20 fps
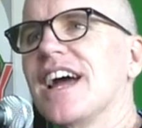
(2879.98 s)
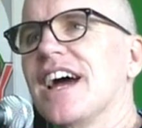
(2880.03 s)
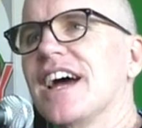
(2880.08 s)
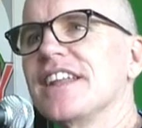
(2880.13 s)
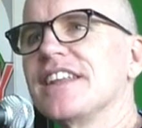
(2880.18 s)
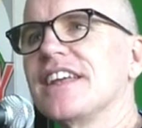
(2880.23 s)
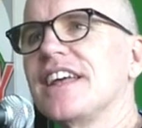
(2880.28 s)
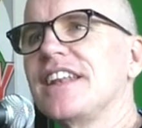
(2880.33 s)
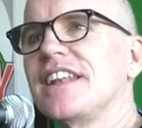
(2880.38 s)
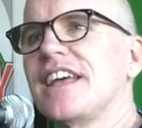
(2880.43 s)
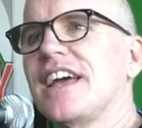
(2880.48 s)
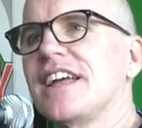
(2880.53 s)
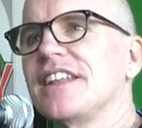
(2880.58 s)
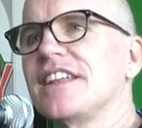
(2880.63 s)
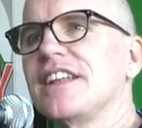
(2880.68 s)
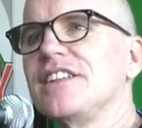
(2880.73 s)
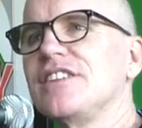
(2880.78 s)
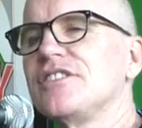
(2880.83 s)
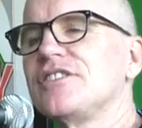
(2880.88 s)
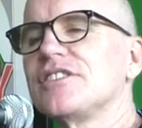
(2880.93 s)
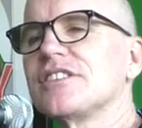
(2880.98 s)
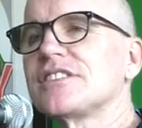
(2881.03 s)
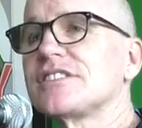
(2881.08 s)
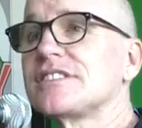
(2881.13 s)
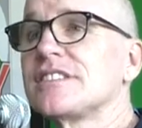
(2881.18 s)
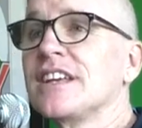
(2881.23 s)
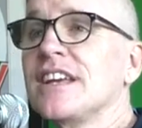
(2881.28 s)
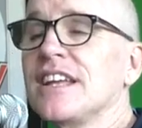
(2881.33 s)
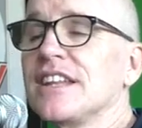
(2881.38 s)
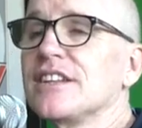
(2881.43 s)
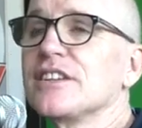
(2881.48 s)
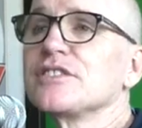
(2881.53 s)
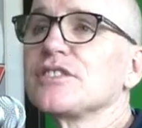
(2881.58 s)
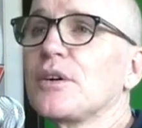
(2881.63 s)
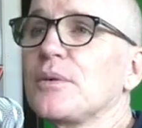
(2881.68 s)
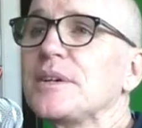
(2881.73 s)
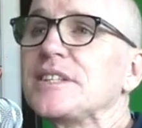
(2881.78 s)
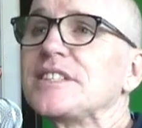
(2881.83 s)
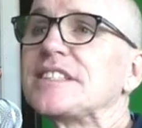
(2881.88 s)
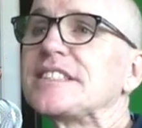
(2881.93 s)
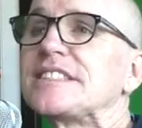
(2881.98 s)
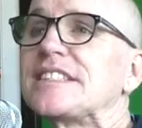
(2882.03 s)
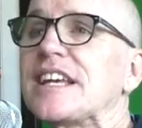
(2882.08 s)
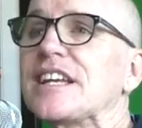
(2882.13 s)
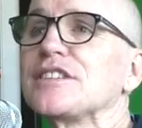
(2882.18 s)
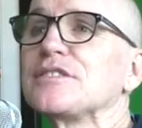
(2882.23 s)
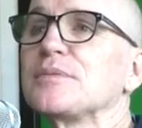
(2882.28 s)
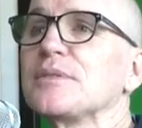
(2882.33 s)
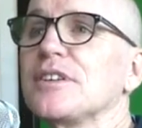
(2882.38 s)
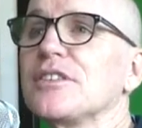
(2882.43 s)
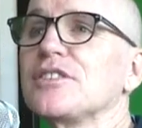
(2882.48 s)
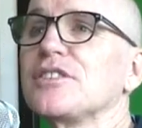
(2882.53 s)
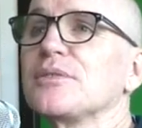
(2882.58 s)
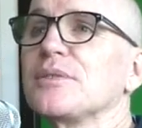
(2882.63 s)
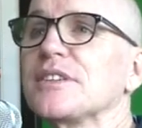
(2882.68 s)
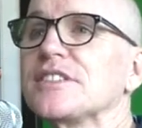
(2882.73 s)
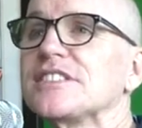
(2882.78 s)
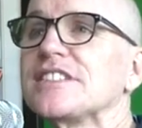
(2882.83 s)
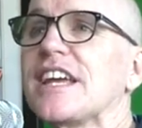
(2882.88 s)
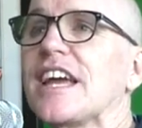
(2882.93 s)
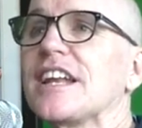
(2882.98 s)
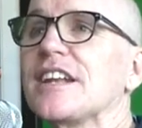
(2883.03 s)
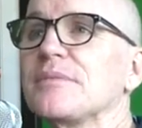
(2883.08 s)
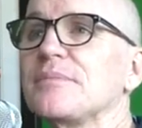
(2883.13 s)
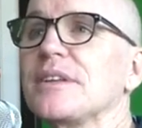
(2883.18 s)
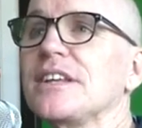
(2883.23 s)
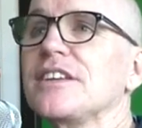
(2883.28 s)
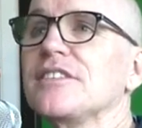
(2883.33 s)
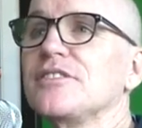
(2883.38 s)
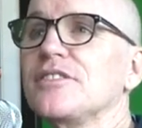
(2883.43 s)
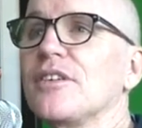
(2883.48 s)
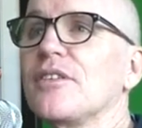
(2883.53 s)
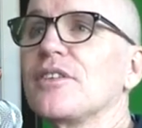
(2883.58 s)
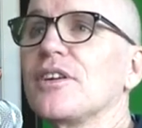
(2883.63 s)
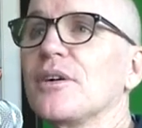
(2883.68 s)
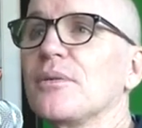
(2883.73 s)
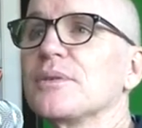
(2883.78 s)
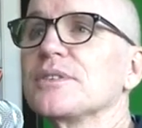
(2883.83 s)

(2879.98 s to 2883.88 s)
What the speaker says: And then you just, there's always a sense when you're doing stand-up that you don't know